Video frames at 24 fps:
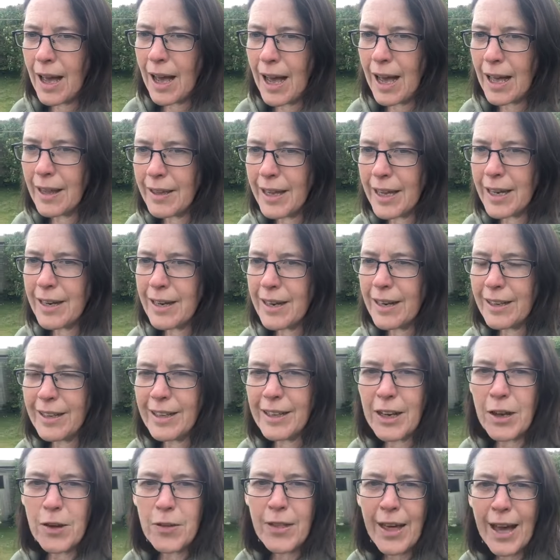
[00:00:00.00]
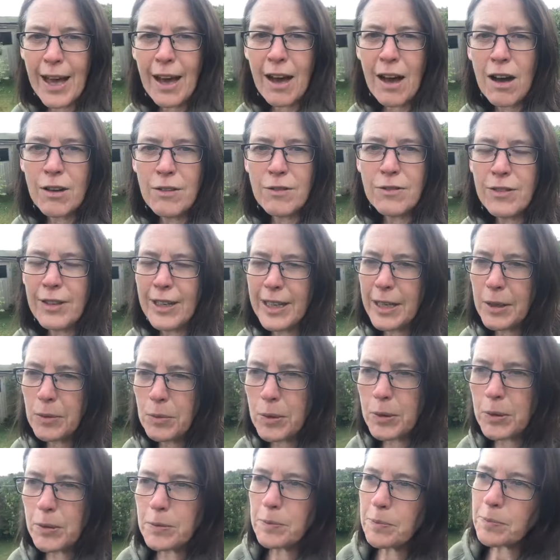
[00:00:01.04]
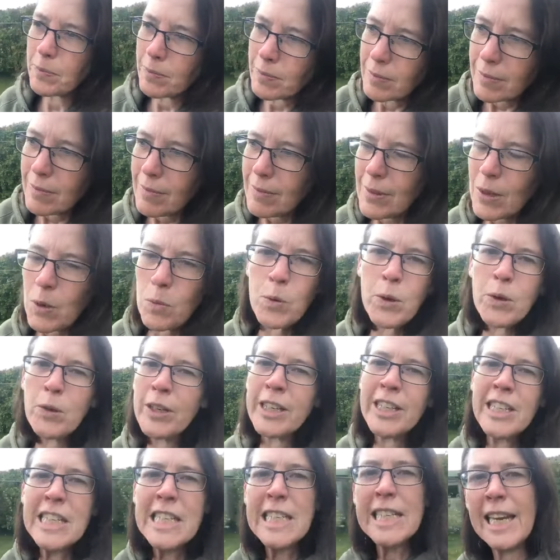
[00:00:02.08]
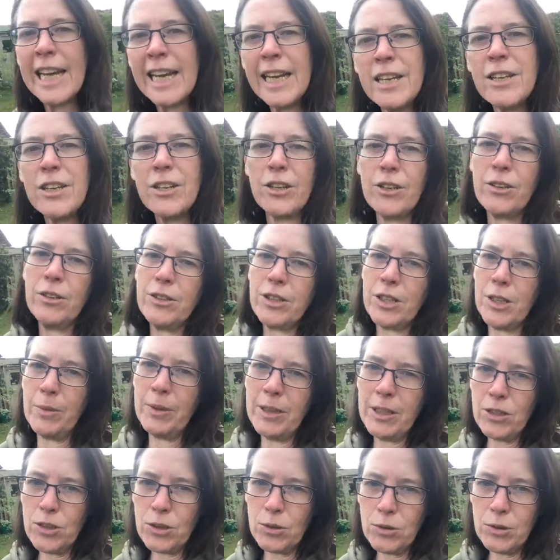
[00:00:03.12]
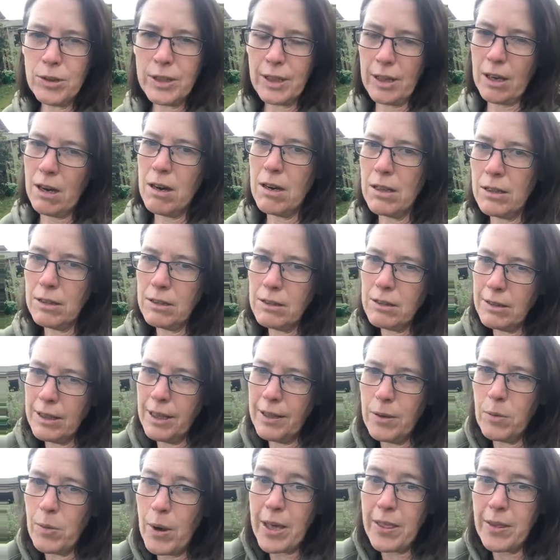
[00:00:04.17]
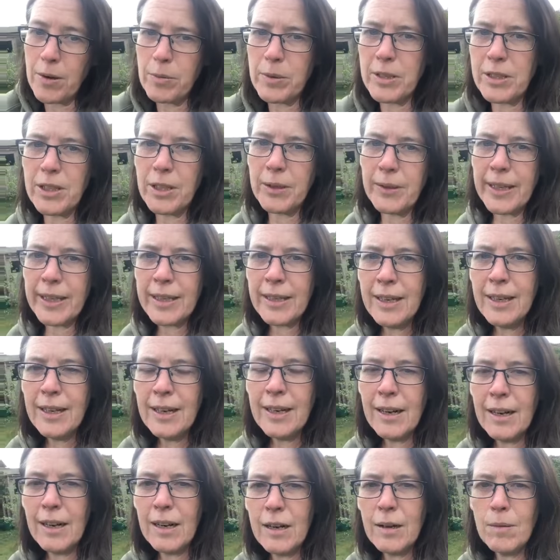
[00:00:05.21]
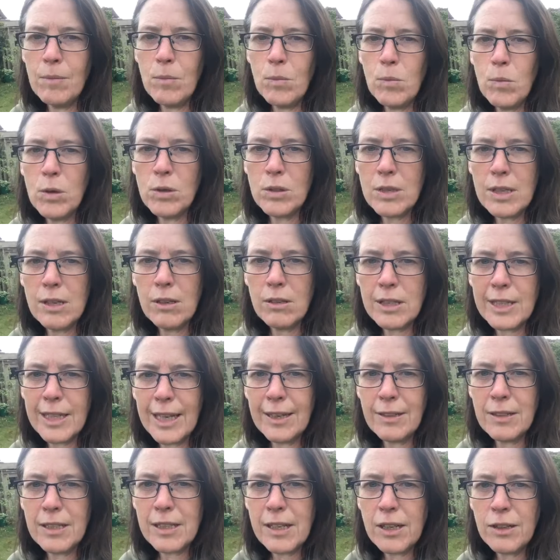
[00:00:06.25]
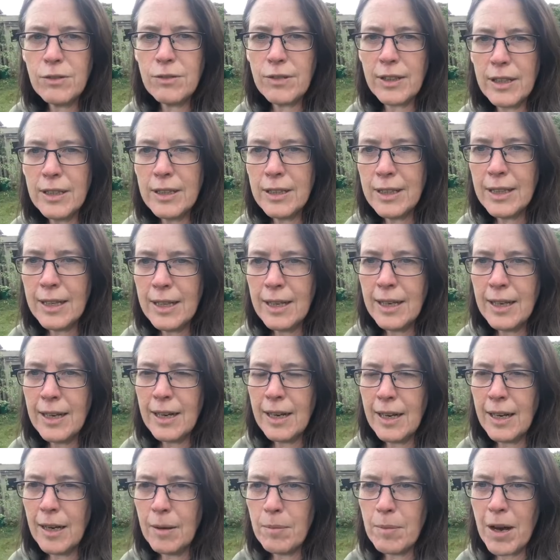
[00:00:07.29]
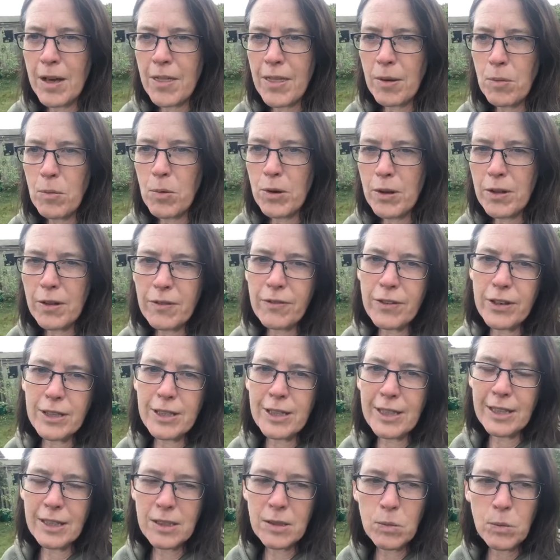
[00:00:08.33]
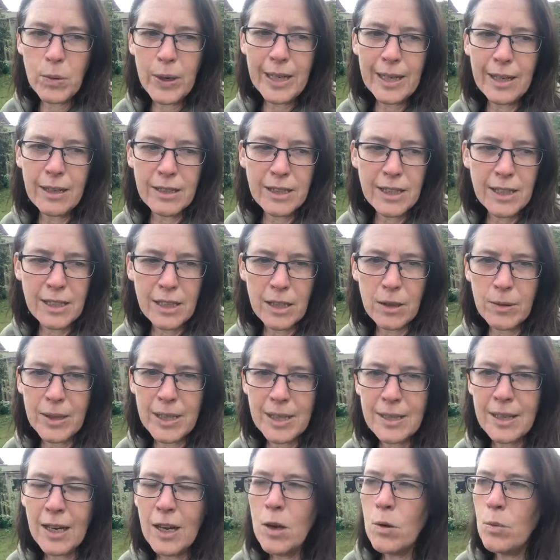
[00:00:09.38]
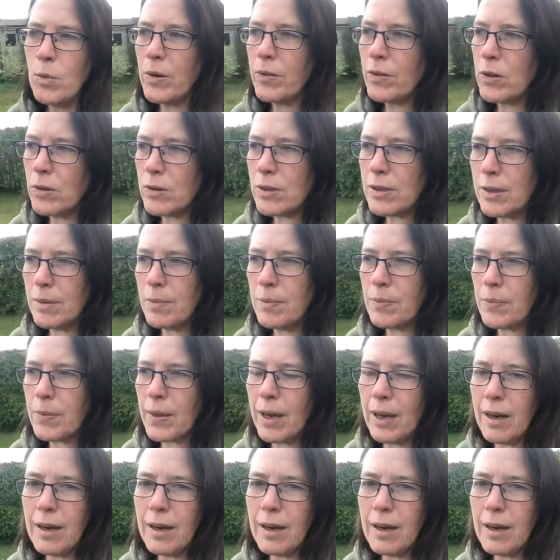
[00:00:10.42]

And then, that hopefully we'll continue to enjoy the garden in the way that we're doing once lockdown is over. I think one of the first things that we'd like to do is we've got some